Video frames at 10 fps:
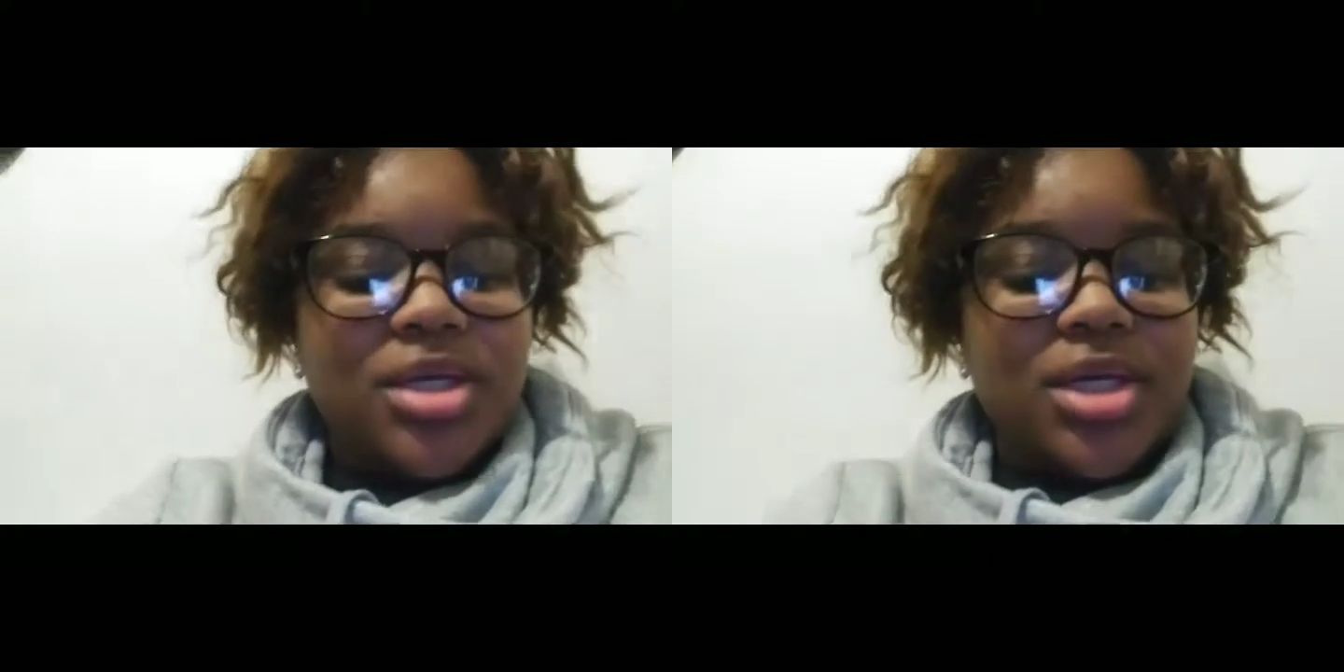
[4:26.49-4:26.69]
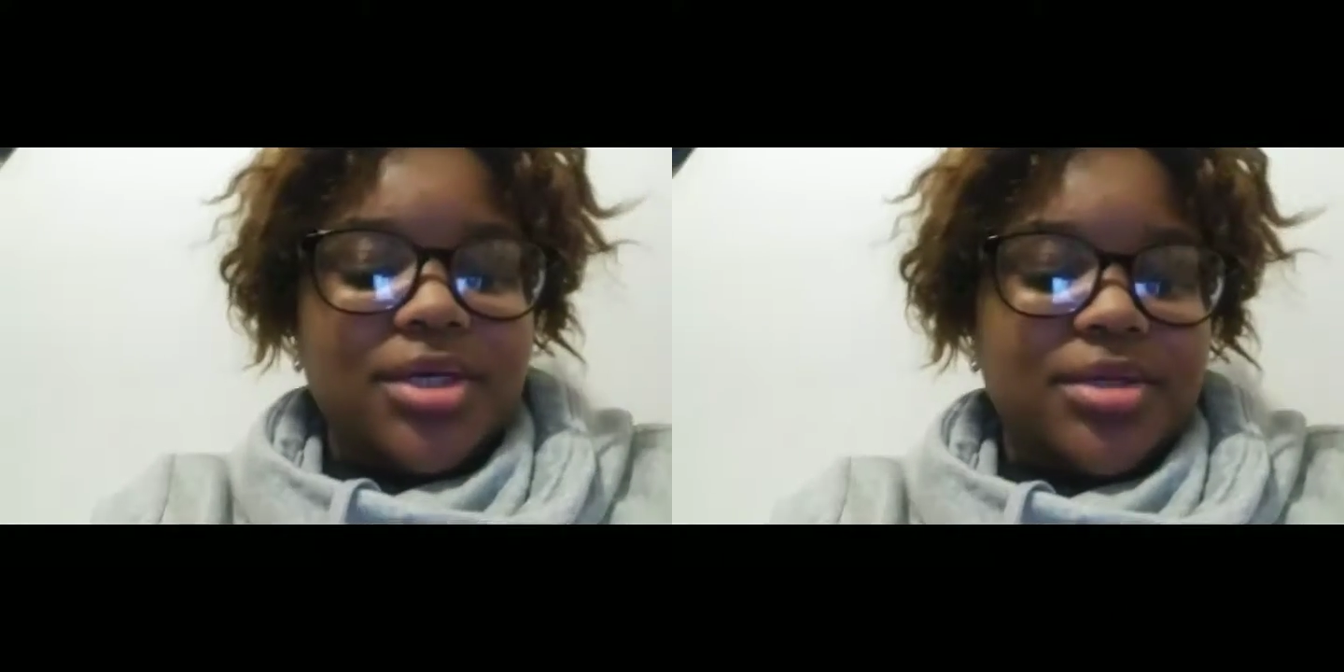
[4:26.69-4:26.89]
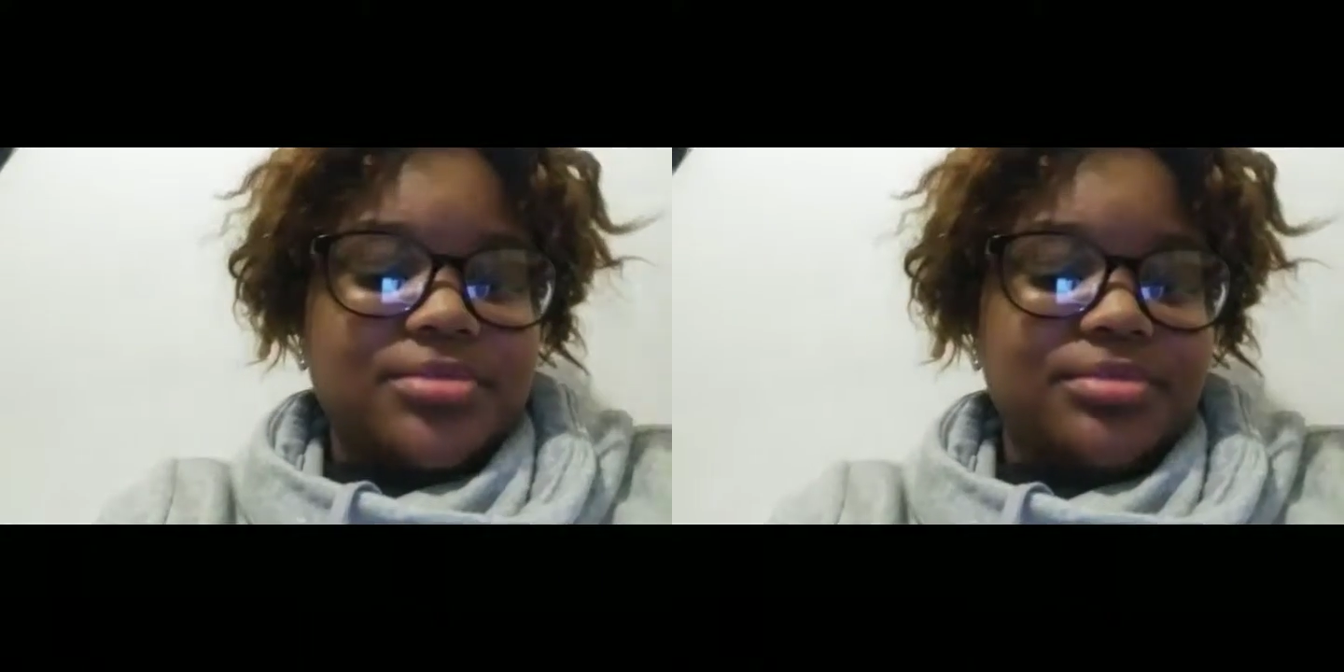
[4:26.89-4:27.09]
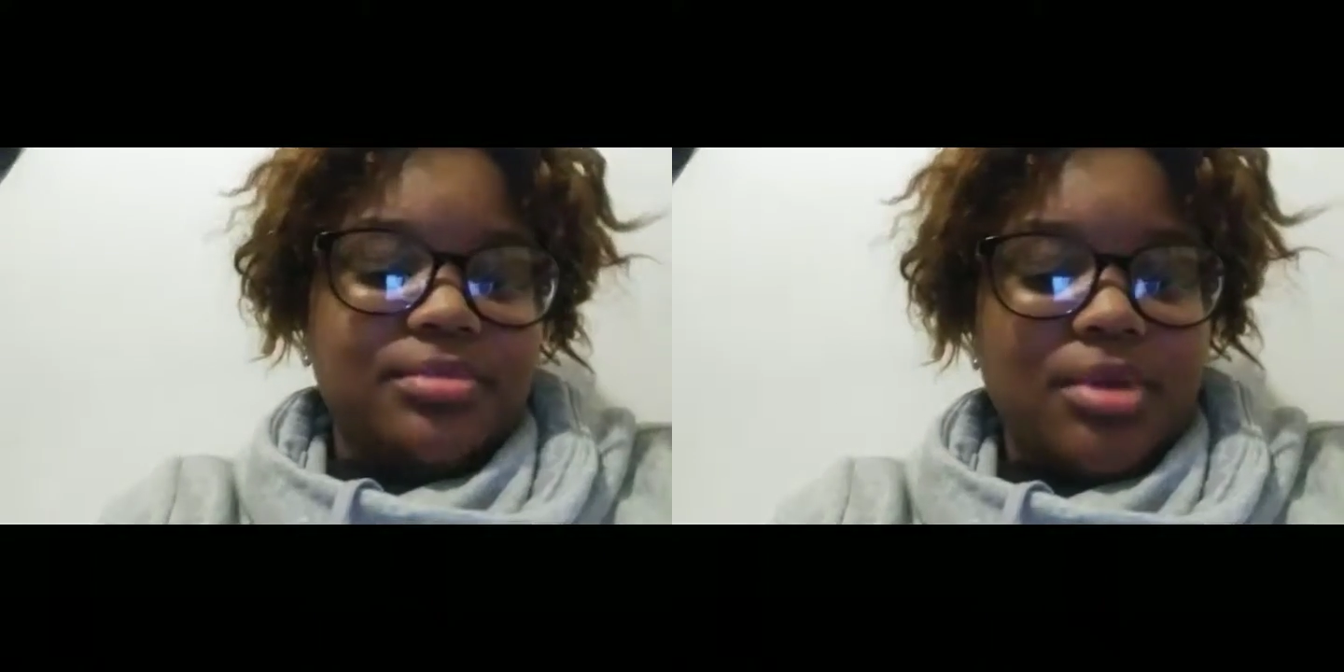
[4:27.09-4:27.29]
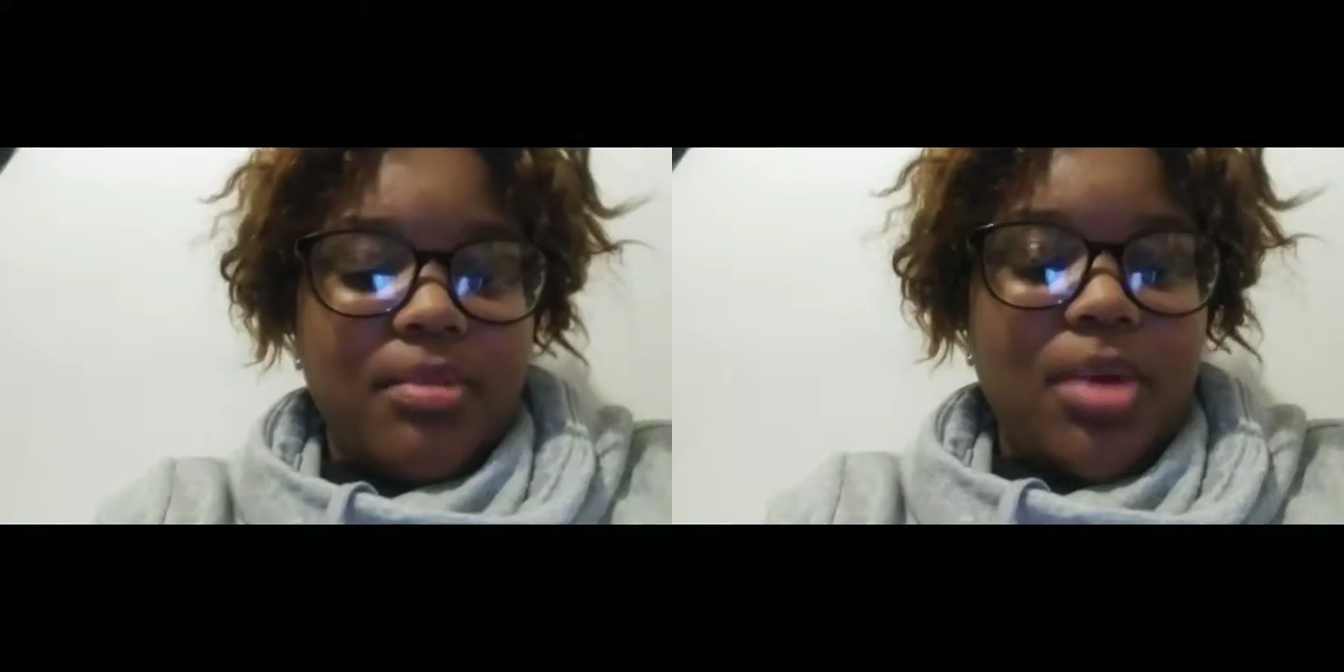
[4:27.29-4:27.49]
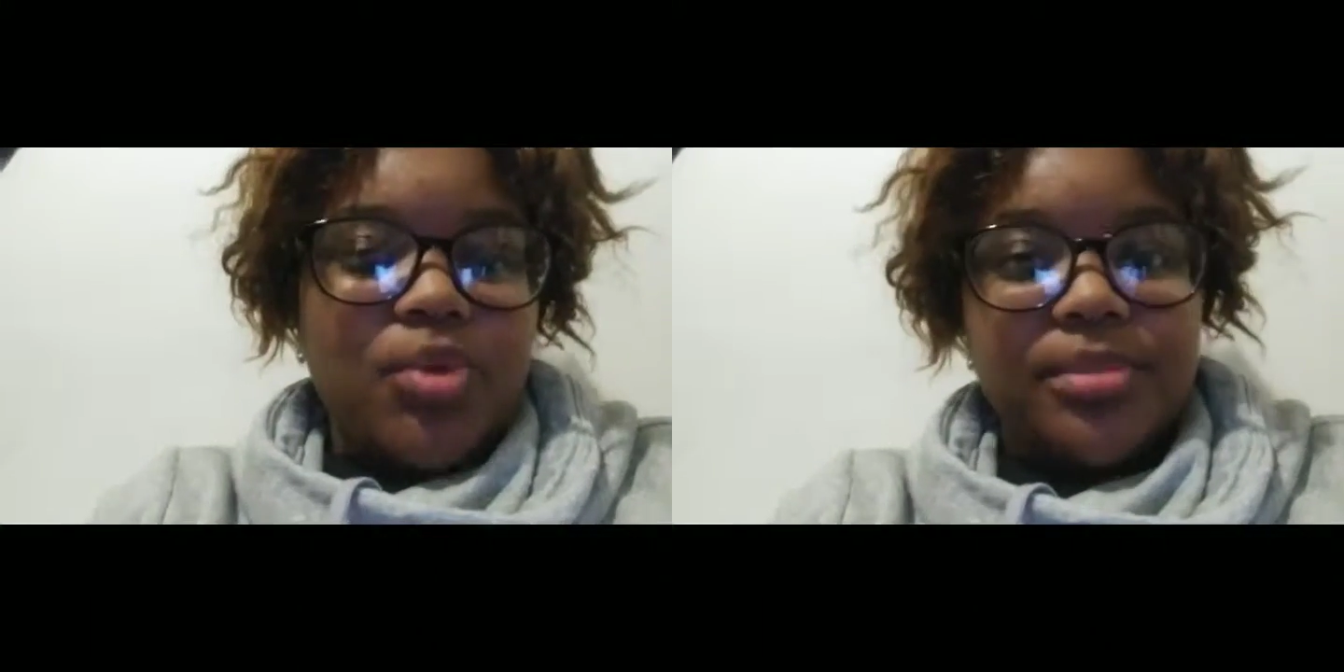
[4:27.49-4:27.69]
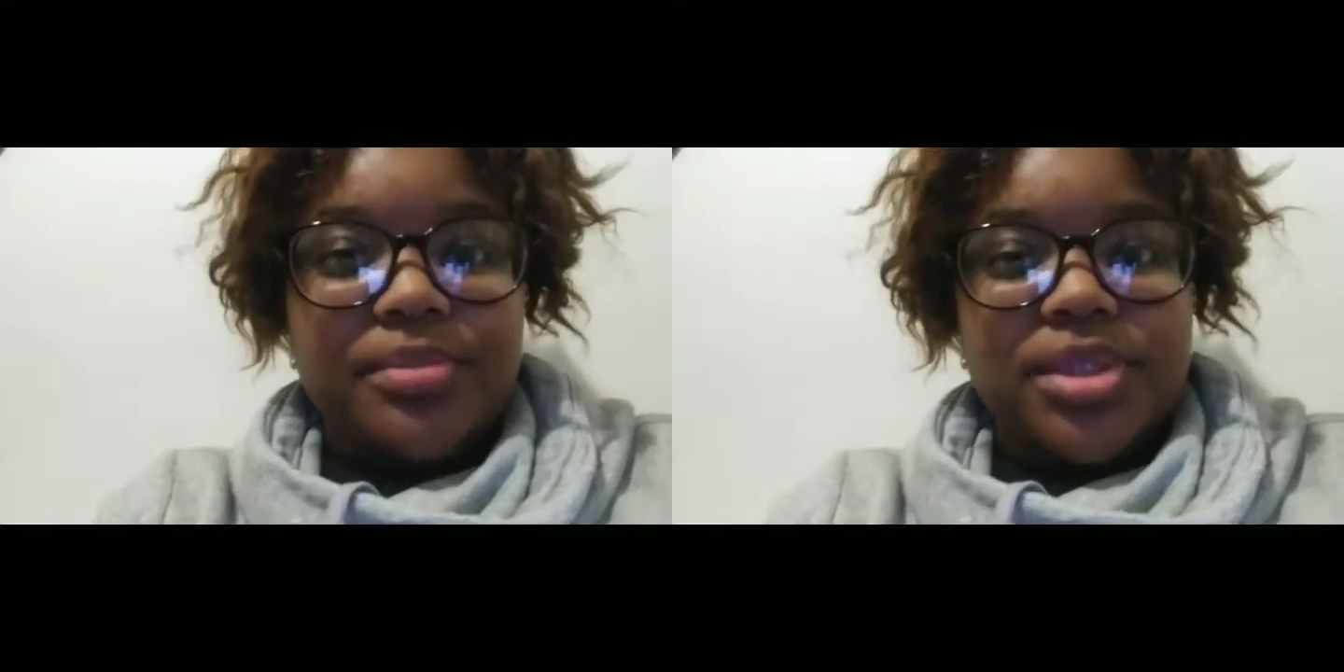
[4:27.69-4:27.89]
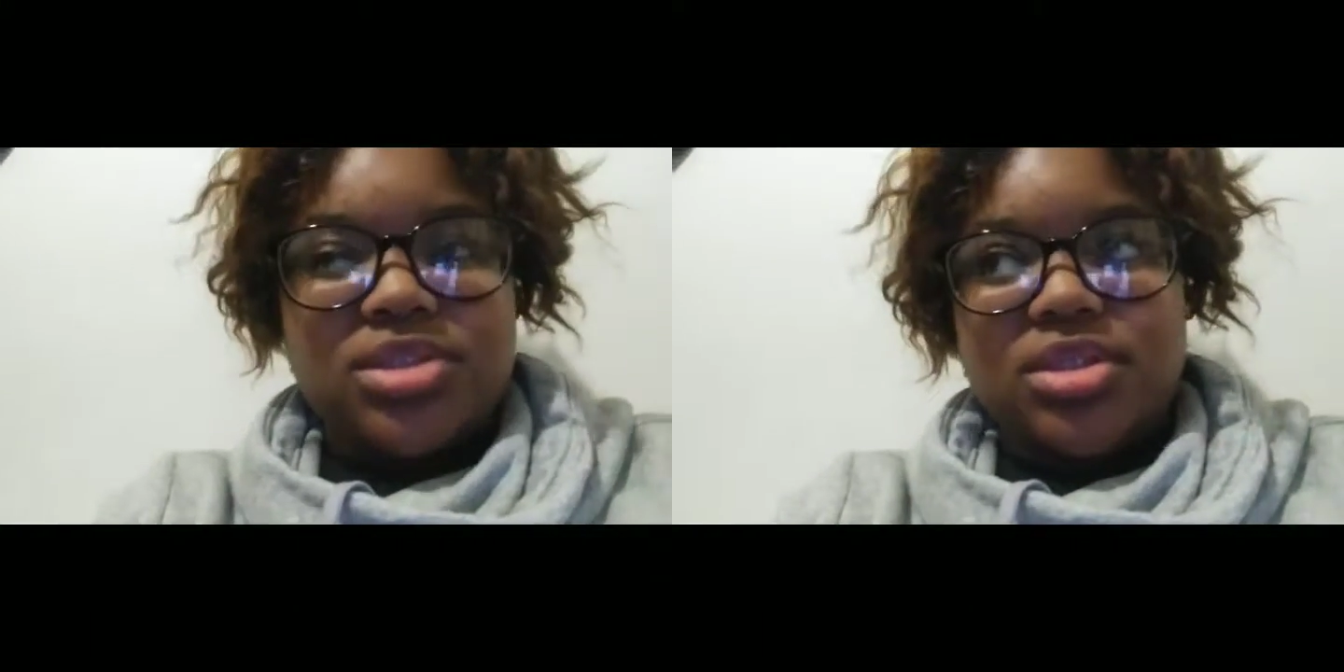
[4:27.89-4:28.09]
Um, my mom wanted
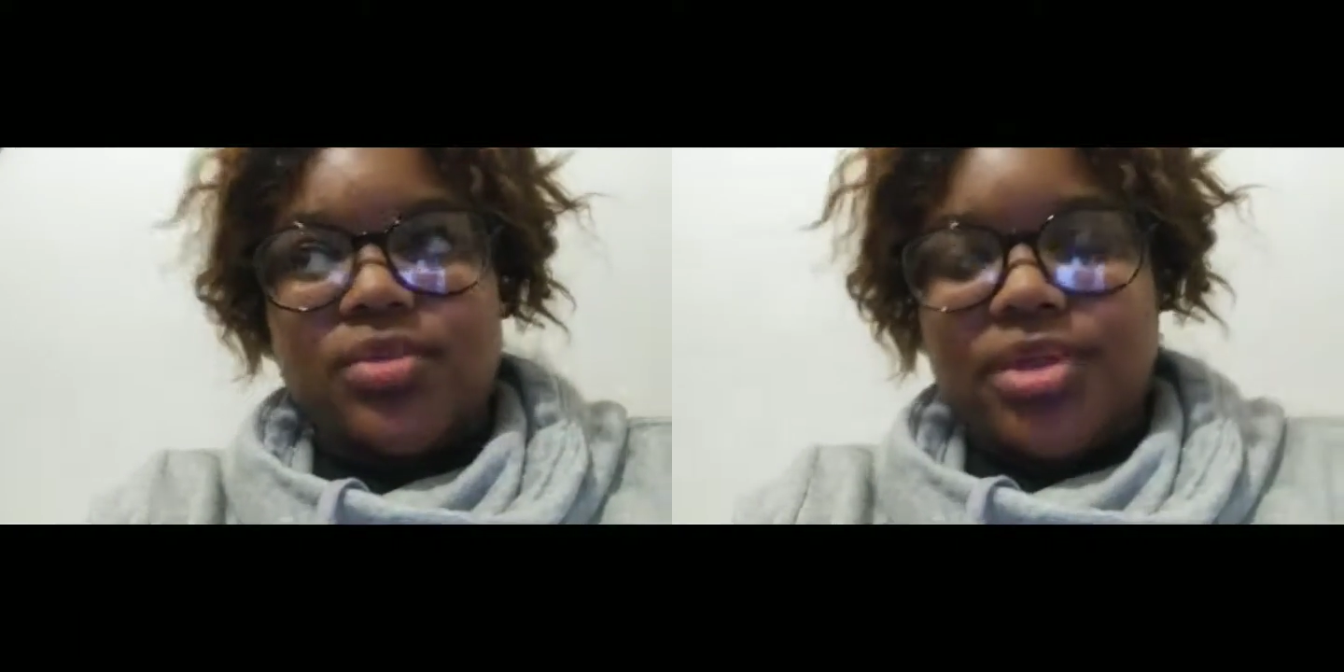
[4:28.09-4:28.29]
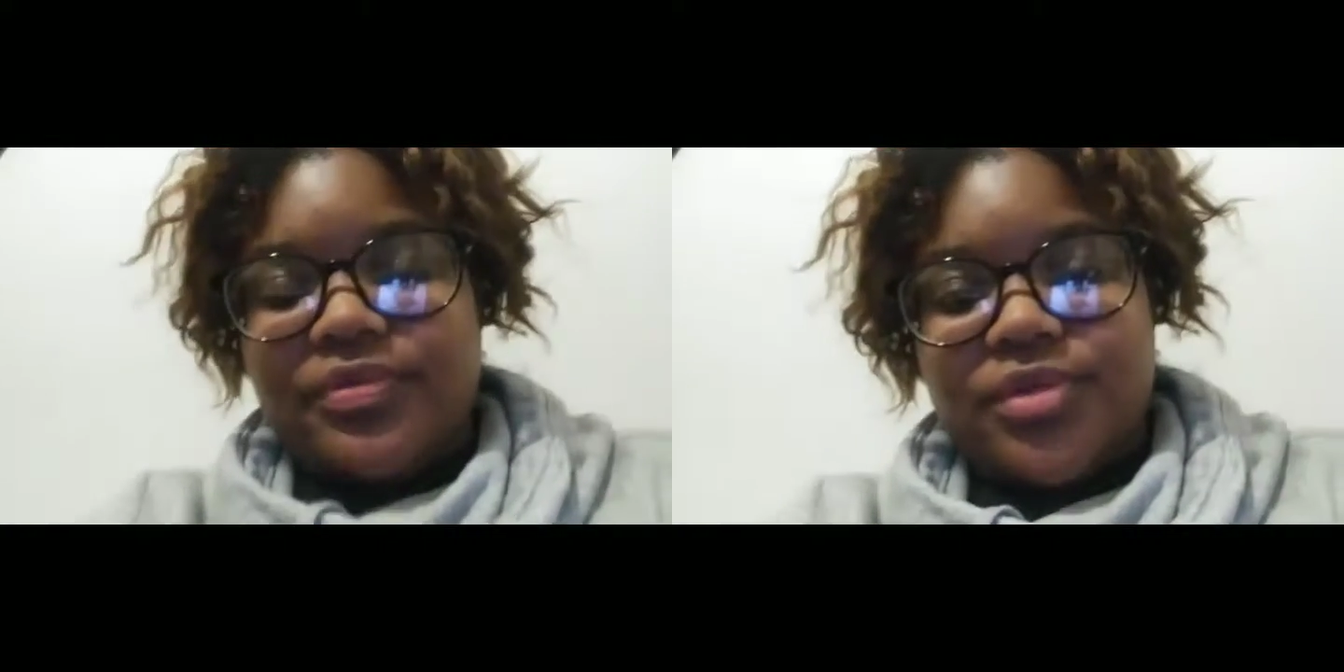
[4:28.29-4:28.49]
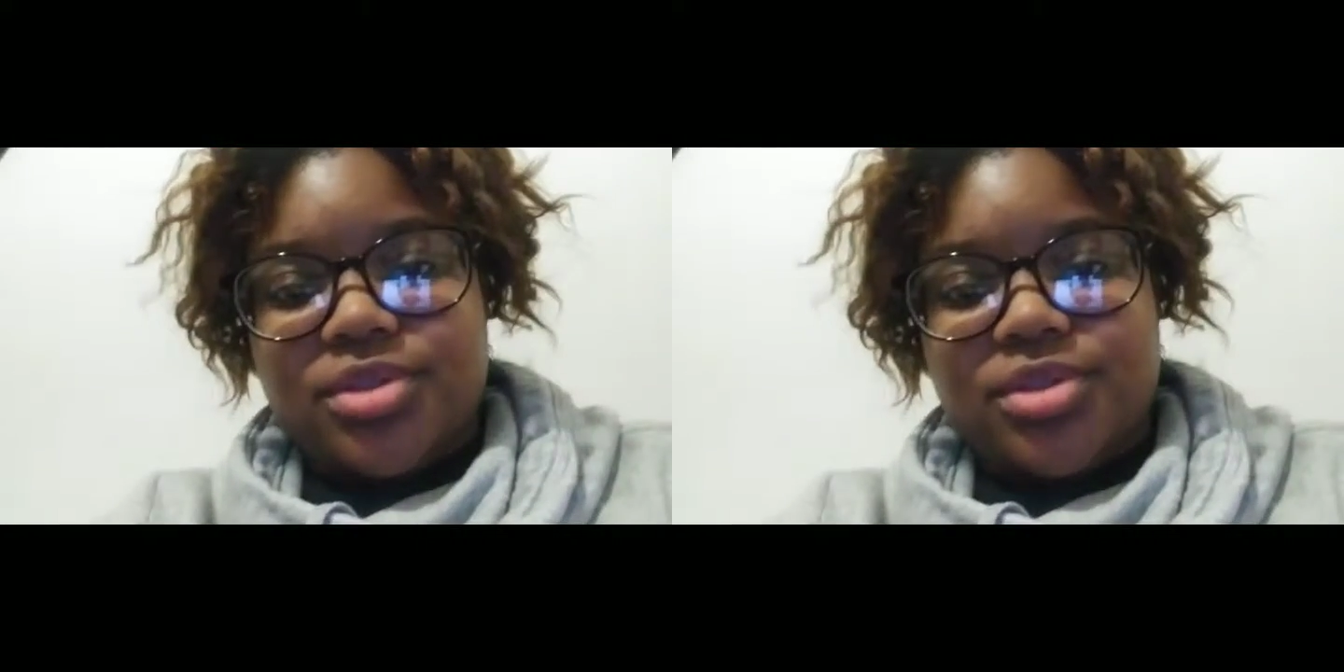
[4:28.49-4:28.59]
pizza or whatever,